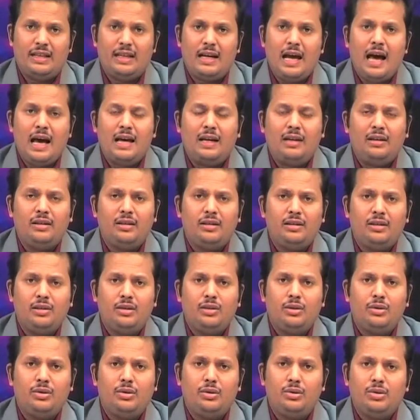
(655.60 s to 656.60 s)
that there are
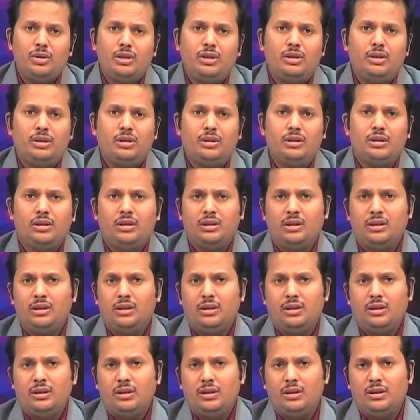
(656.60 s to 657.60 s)
good
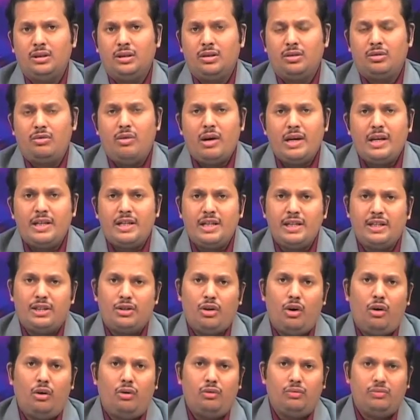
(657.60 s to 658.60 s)

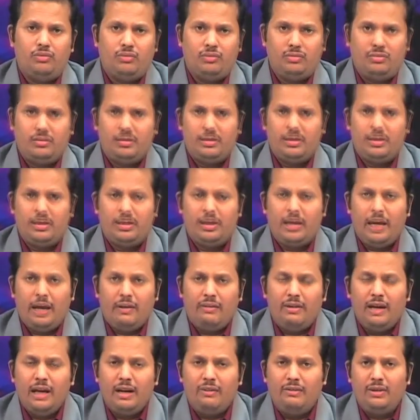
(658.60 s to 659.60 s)
quality job
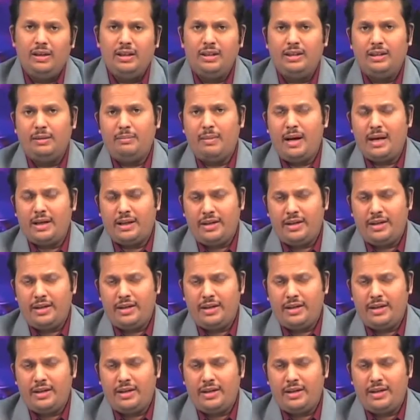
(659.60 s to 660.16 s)
available in the